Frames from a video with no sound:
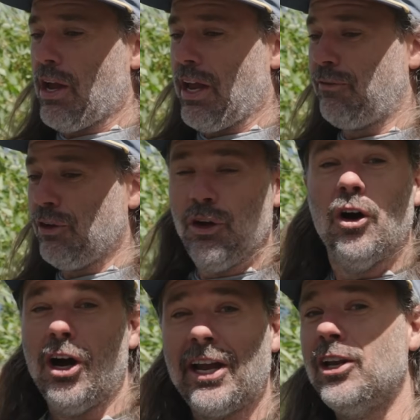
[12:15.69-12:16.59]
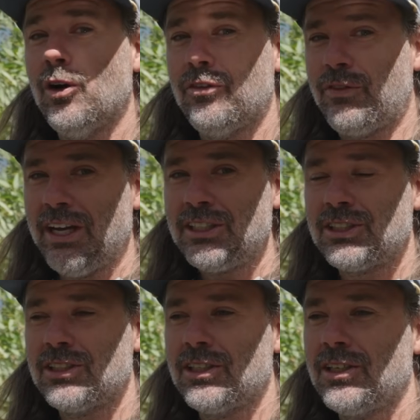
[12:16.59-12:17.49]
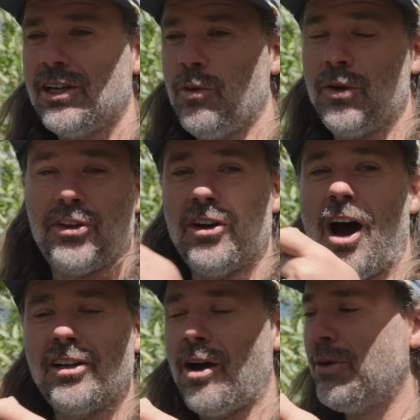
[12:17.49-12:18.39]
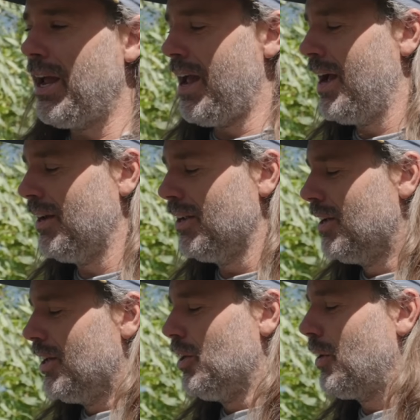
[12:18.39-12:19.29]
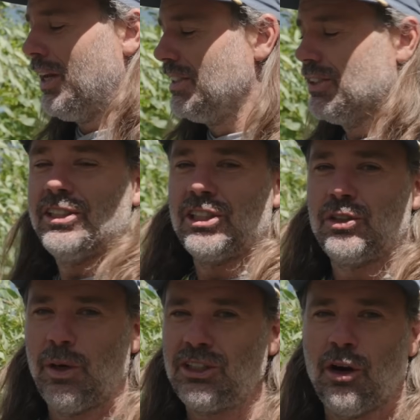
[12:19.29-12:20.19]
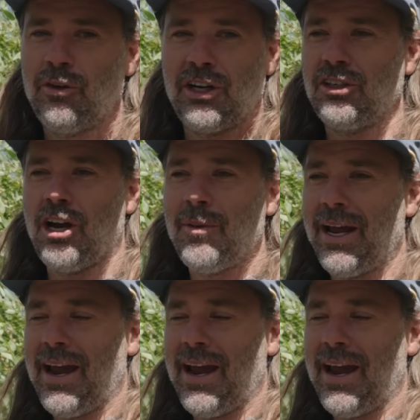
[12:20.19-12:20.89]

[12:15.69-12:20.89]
If you do hook into a fish with your non-dominant hand, you can easily just switch over to your dominant